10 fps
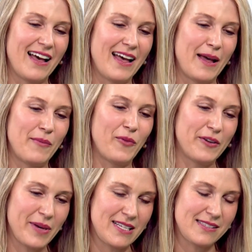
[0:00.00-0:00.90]
um, one
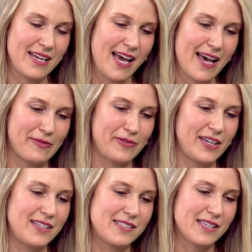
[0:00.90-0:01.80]
of my staff
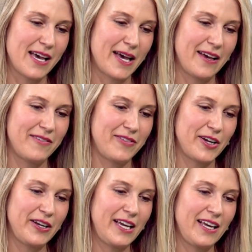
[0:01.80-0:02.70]
is a,
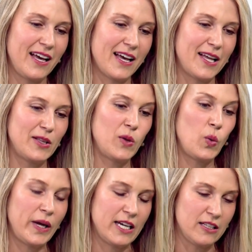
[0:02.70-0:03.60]
very uh,
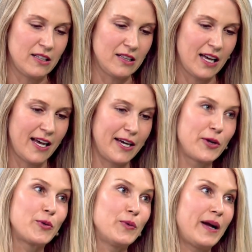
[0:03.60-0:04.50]
loyal uh,
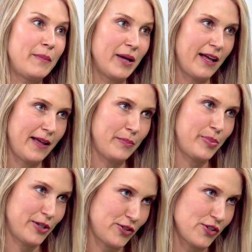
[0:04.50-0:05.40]
Grubhub
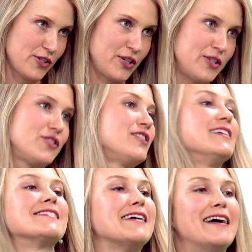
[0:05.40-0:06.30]
purchaser.
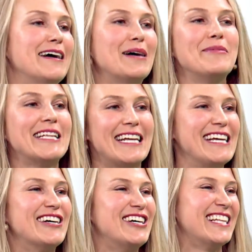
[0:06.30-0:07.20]
She's a
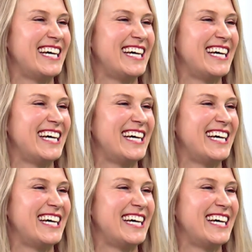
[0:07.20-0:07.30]
millennial,